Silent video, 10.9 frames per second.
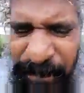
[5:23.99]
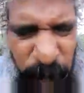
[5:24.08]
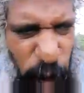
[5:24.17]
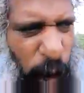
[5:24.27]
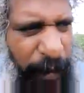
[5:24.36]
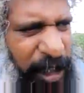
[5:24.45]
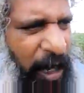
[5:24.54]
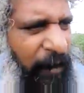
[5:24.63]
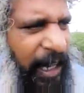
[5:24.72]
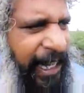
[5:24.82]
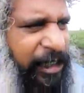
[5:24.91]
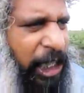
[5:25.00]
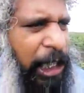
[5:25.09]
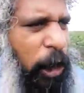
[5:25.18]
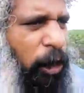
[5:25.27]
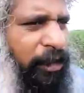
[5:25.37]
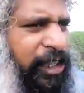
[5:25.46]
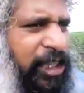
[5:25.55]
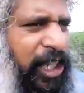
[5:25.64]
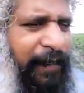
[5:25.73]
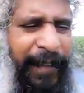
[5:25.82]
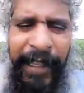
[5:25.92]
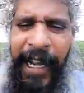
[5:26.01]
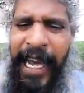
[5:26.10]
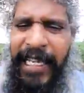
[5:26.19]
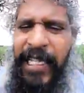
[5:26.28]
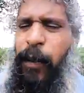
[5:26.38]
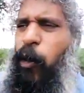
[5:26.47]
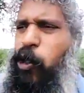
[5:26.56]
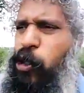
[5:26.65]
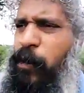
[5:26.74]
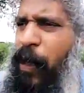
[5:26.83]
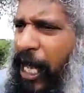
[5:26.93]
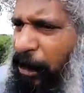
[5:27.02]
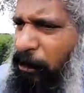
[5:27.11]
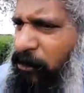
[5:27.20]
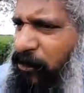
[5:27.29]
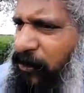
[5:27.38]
Though we suffer like 2 Corinthians 11 as Apostle Paul.